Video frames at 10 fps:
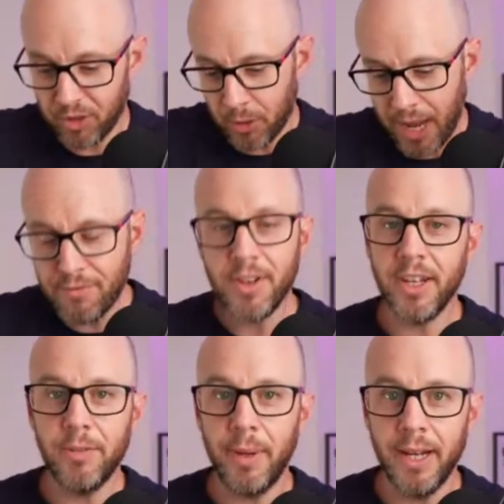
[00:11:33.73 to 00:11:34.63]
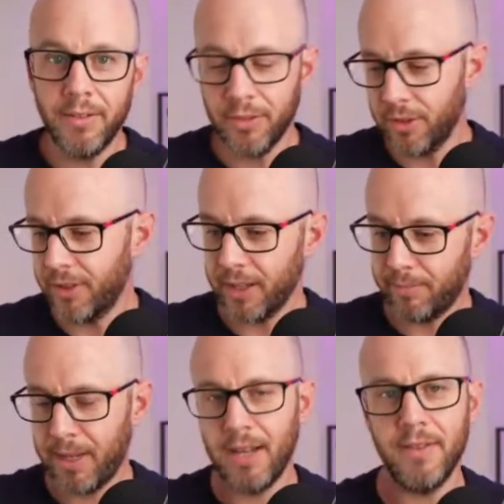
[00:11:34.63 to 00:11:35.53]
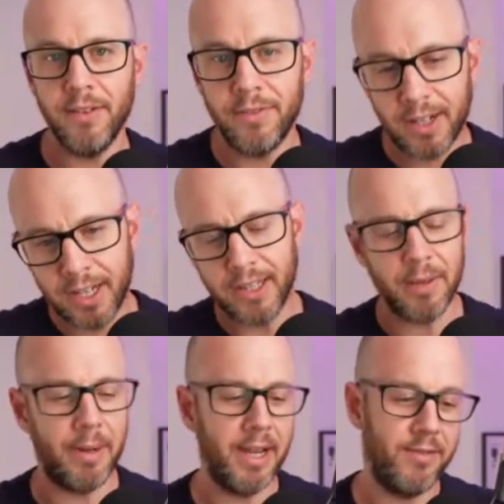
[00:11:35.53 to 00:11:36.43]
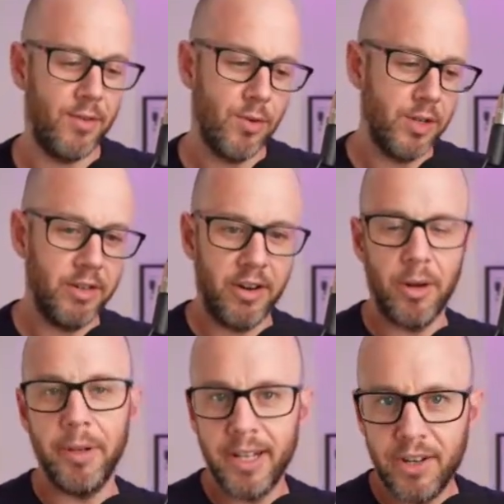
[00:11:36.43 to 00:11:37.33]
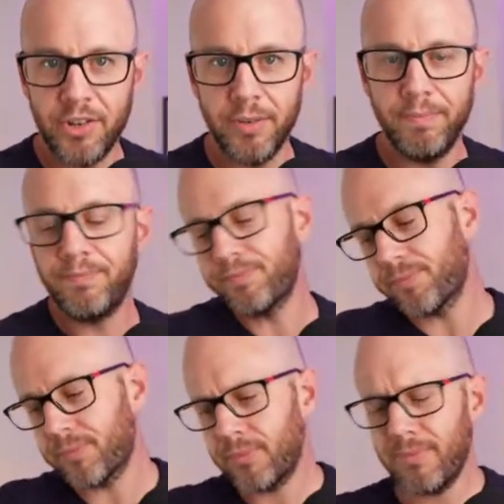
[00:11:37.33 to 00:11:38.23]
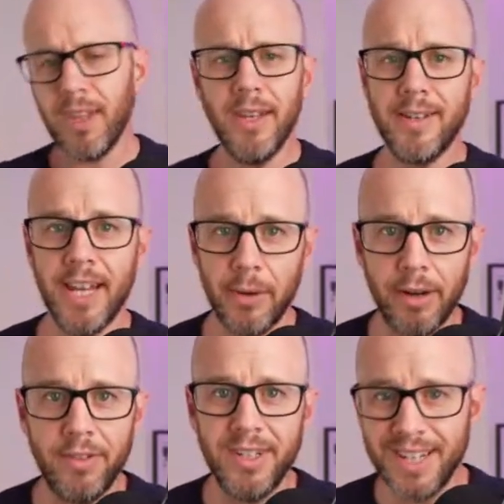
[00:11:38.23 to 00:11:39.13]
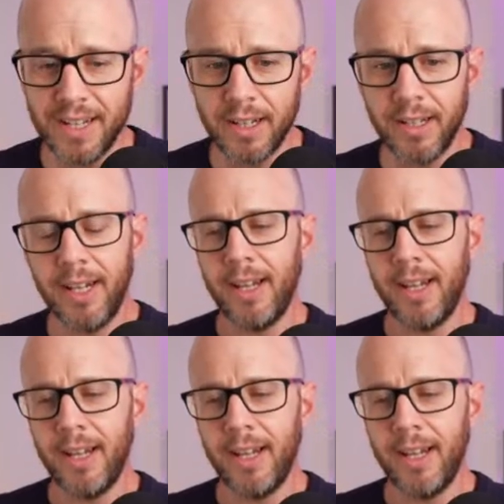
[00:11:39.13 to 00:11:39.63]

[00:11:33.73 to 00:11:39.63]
So everything is paid for. They pay for your flight. They pay for your accommodation. They take you out for dinner.